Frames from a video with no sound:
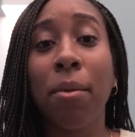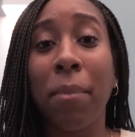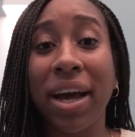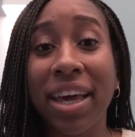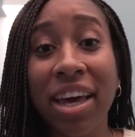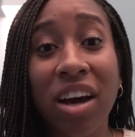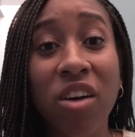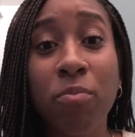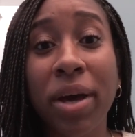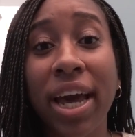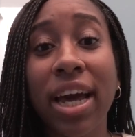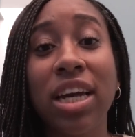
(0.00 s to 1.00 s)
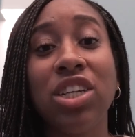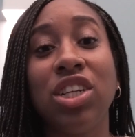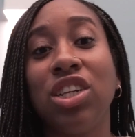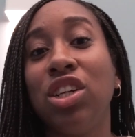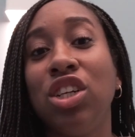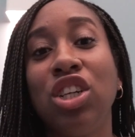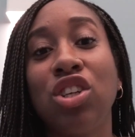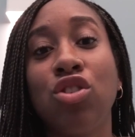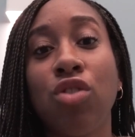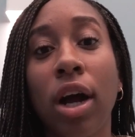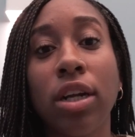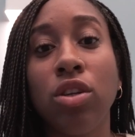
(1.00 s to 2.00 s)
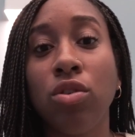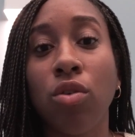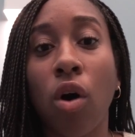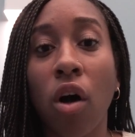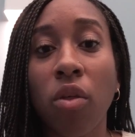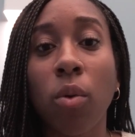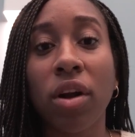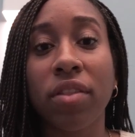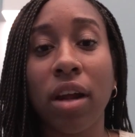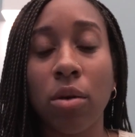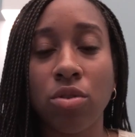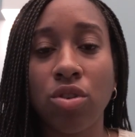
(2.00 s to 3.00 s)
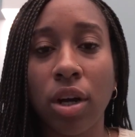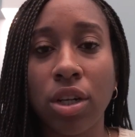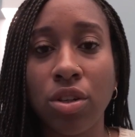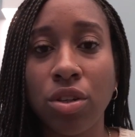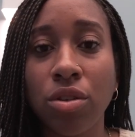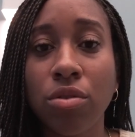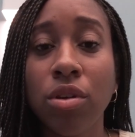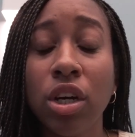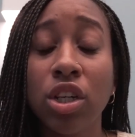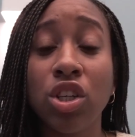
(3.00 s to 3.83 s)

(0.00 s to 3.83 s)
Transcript: my GitHub page, and just trying to do all the work that I was trying to do